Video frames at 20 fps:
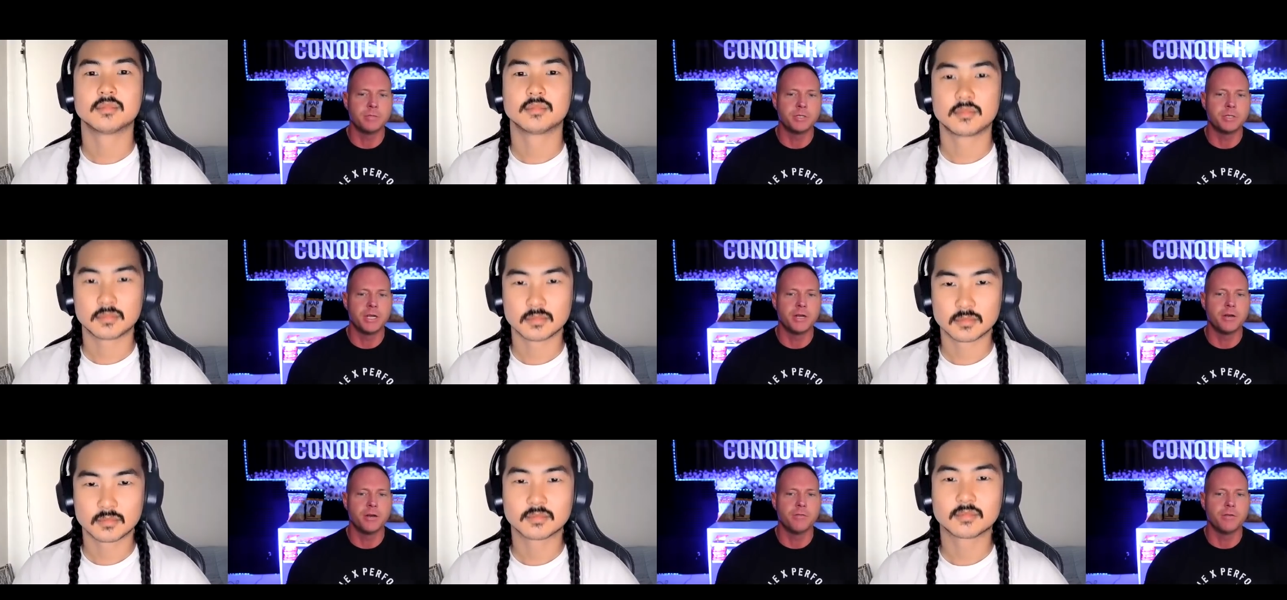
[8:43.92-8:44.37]
Speaker 1: shit
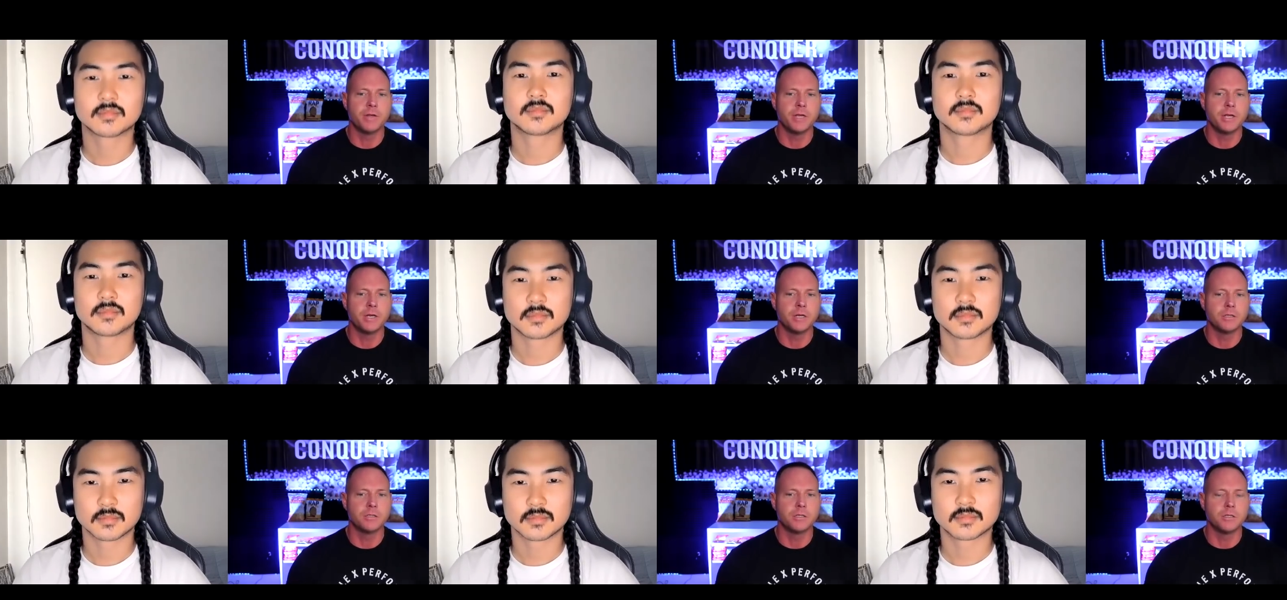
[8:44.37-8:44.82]
over
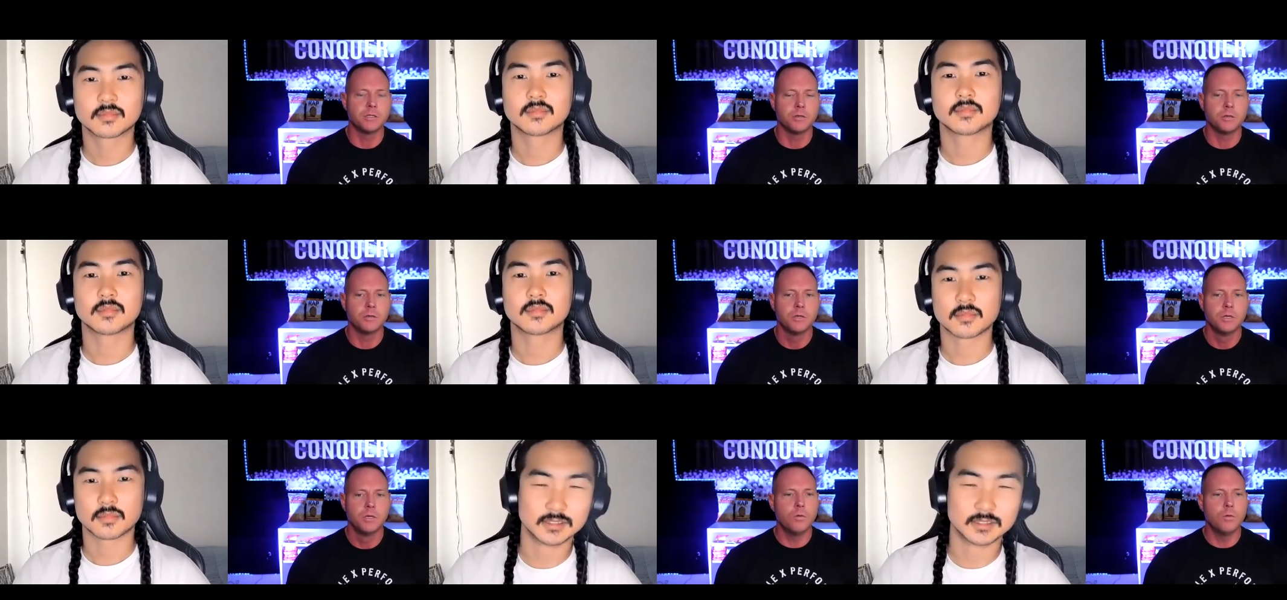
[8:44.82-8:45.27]
here, too.
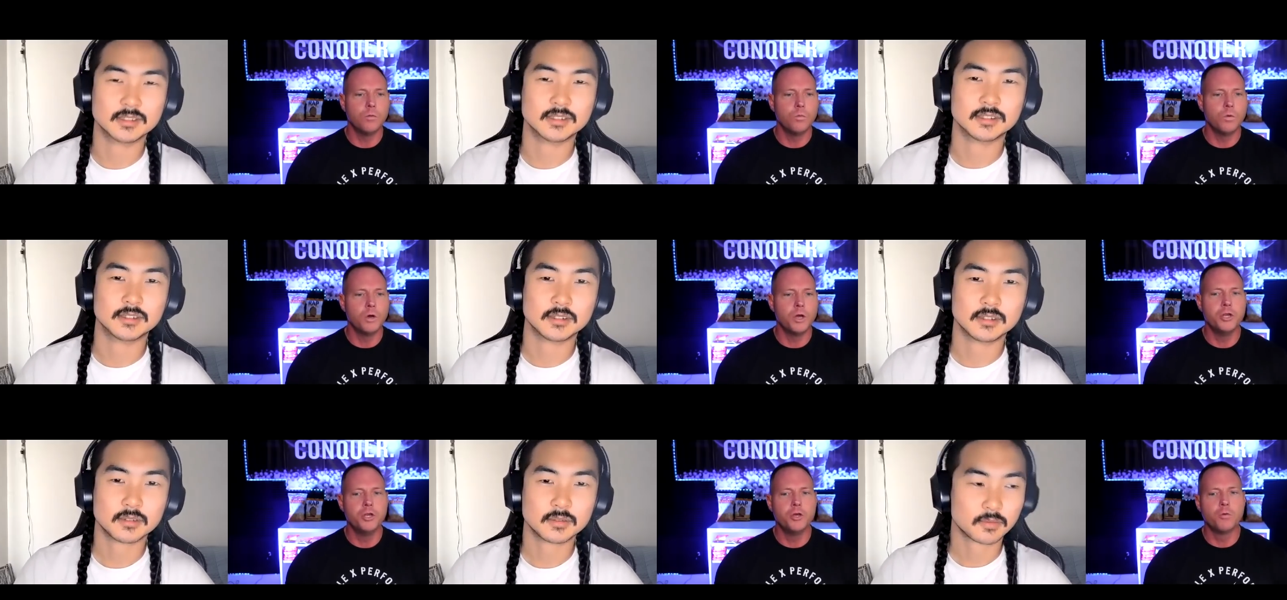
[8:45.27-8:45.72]
When
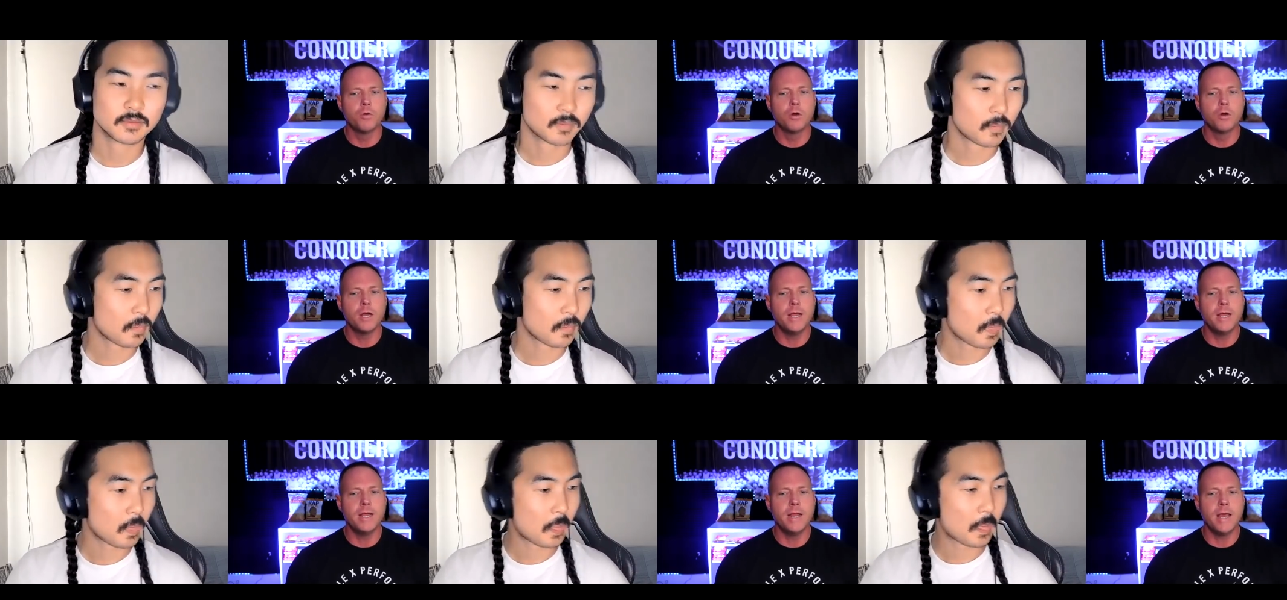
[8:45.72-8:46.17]
you were
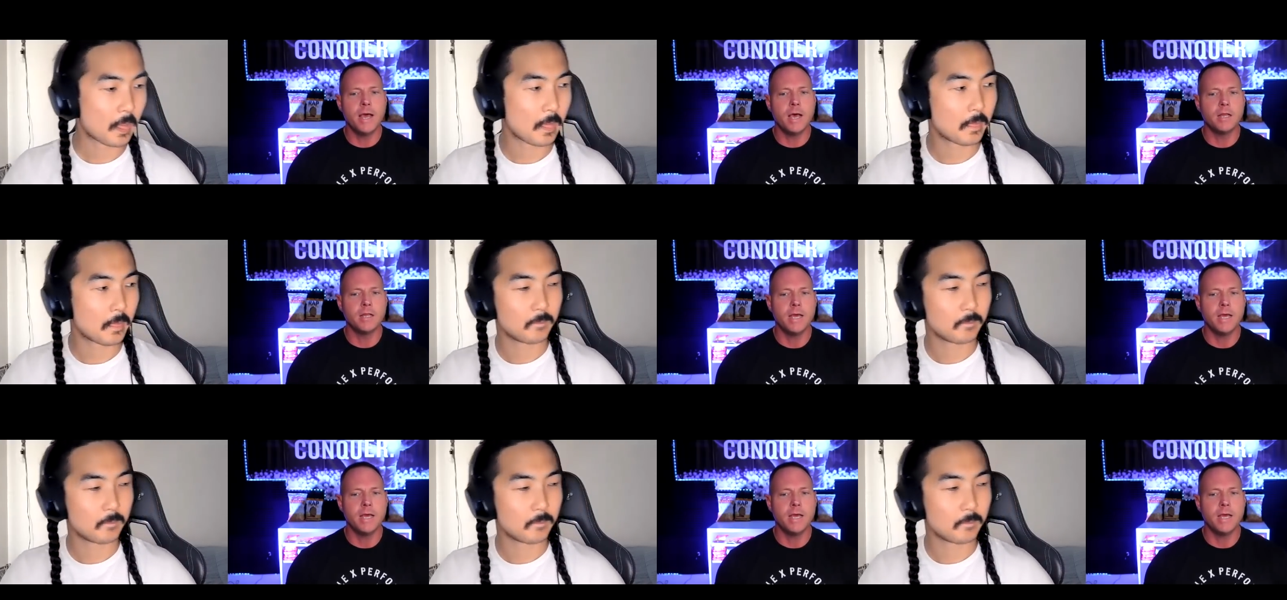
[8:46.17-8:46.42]
in L